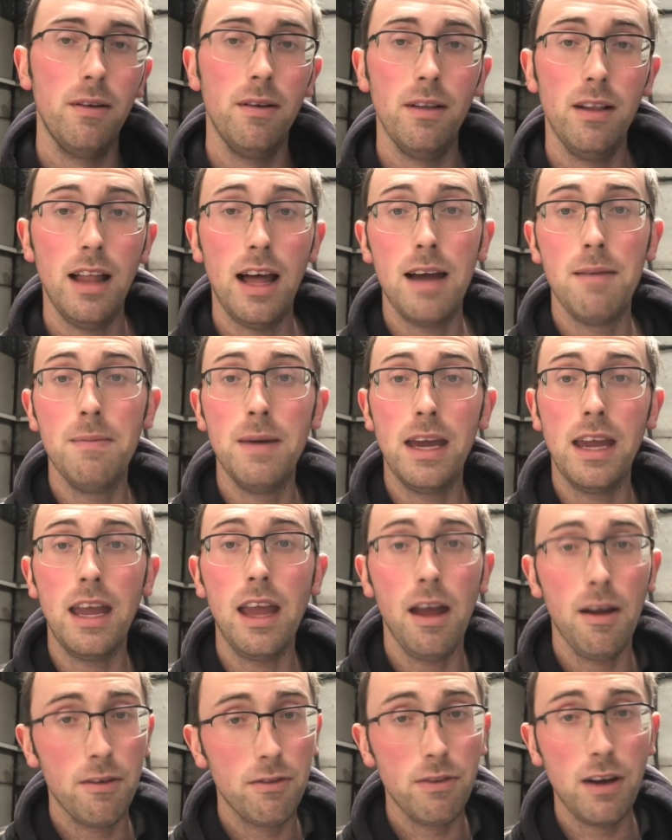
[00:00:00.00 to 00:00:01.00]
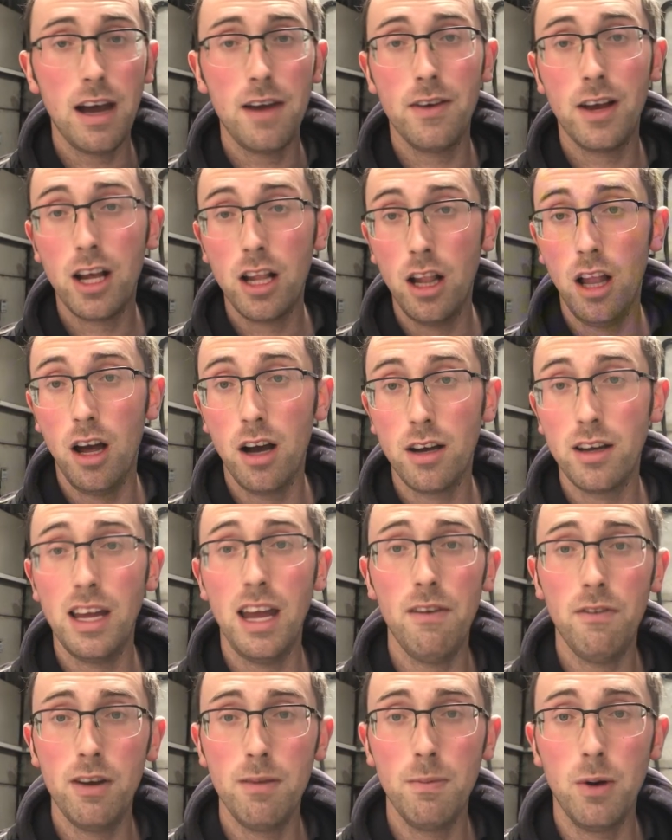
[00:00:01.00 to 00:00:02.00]
like me 5 o'clock
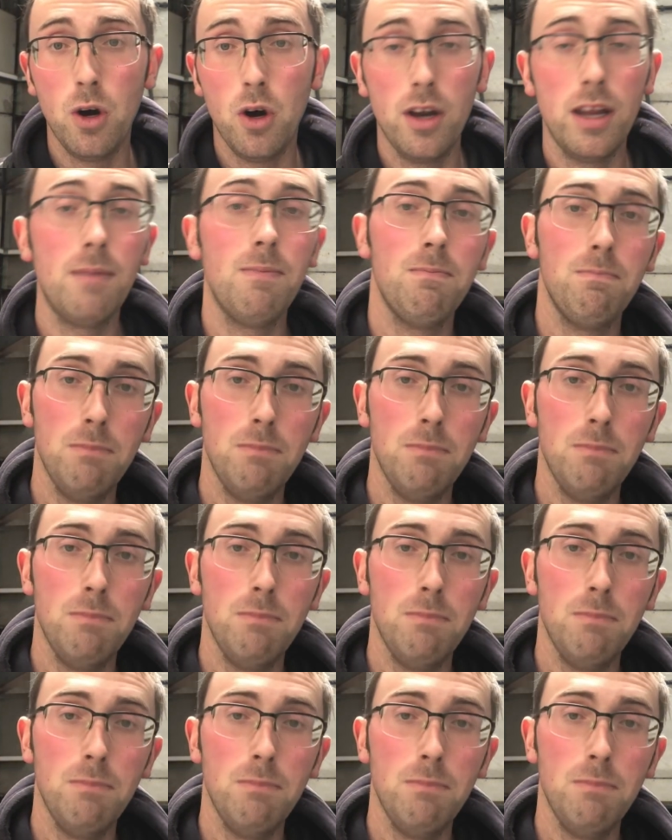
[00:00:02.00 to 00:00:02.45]
every morning,